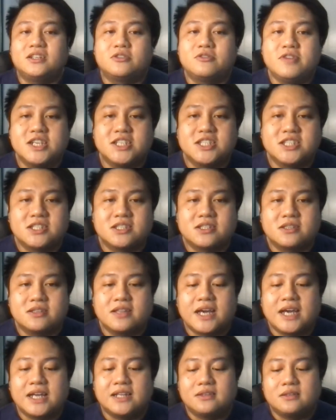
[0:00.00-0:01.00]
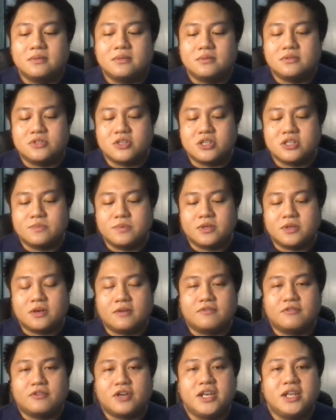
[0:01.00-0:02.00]
put it at risk that
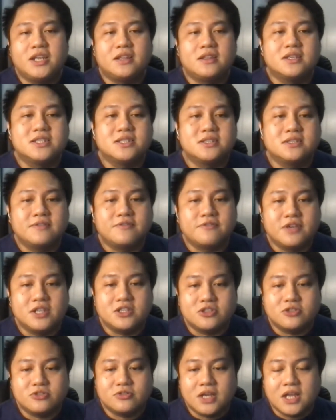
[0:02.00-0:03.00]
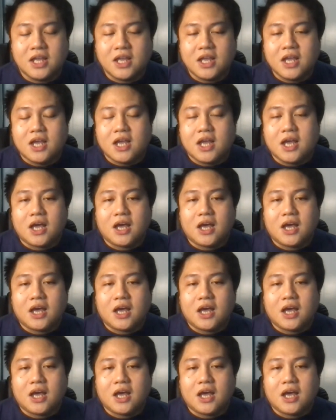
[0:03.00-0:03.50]
of running this different